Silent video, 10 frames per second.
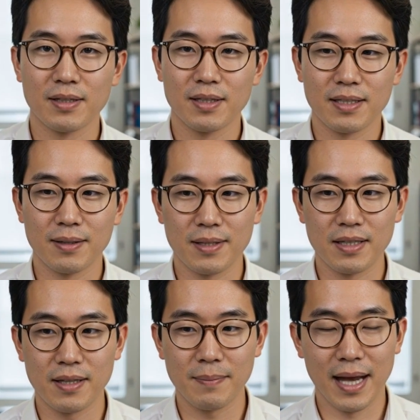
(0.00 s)
just the
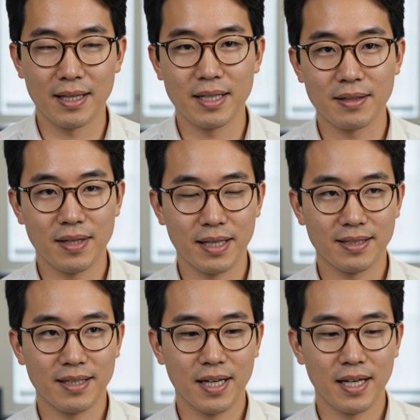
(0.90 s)
specific patching
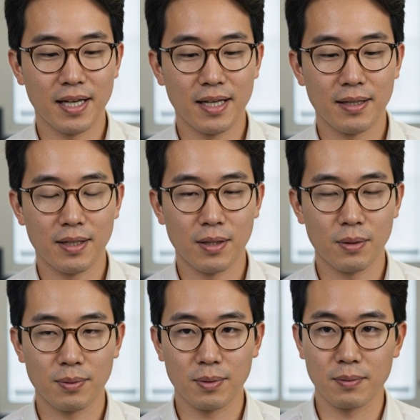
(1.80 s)
advice, it's a
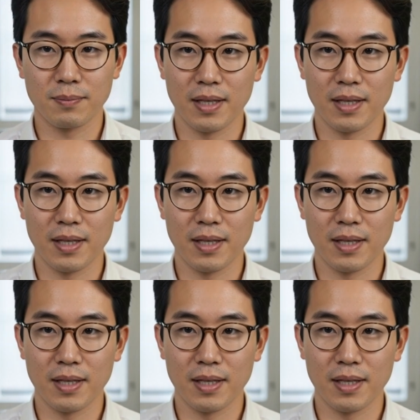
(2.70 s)
useful,